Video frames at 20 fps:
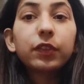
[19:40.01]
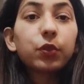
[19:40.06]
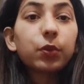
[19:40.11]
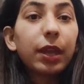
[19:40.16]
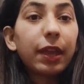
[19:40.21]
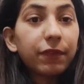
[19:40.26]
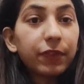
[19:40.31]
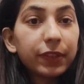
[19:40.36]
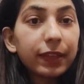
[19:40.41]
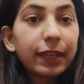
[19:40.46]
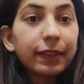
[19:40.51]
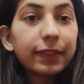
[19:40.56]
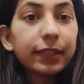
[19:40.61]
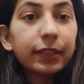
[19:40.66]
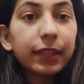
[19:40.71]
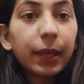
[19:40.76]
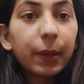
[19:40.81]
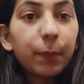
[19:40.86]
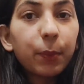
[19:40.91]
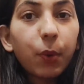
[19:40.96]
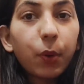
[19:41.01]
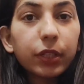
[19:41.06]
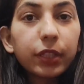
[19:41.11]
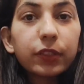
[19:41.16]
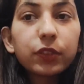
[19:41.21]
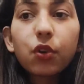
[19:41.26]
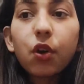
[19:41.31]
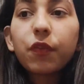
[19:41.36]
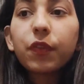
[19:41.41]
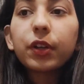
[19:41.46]
So emphasizing the
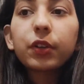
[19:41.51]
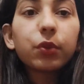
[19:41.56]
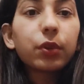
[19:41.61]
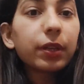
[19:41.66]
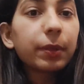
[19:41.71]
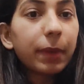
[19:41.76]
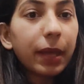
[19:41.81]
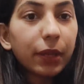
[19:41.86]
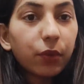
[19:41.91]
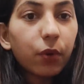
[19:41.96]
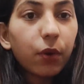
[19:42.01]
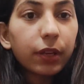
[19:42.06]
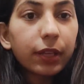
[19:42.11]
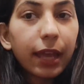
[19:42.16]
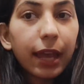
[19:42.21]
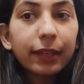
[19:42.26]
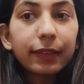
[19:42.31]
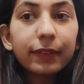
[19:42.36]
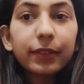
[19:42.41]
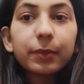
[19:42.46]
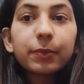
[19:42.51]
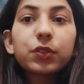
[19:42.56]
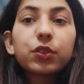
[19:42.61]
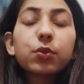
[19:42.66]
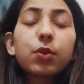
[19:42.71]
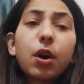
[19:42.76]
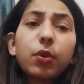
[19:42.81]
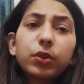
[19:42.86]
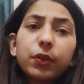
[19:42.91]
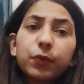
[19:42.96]
importance of controlling microorganisms
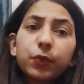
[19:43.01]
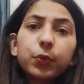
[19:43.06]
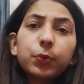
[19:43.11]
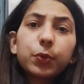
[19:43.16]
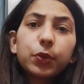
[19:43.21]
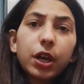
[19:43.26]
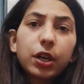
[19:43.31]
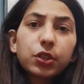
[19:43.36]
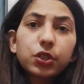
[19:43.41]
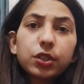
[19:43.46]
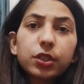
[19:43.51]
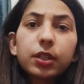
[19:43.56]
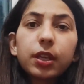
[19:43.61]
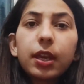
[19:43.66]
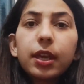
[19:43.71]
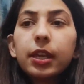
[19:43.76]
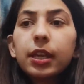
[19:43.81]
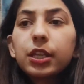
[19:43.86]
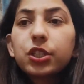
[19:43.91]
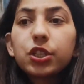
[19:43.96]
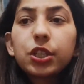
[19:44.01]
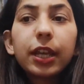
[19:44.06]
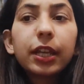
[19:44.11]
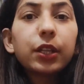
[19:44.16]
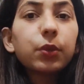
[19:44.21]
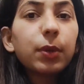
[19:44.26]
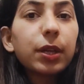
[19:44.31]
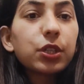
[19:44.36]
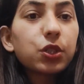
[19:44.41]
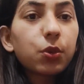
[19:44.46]
throughout the food production chain
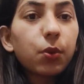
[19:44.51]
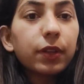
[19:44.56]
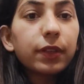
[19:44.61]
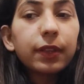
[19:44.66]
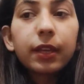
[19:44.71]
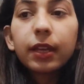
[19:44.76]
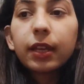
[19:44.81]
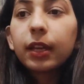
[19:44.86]
to ensure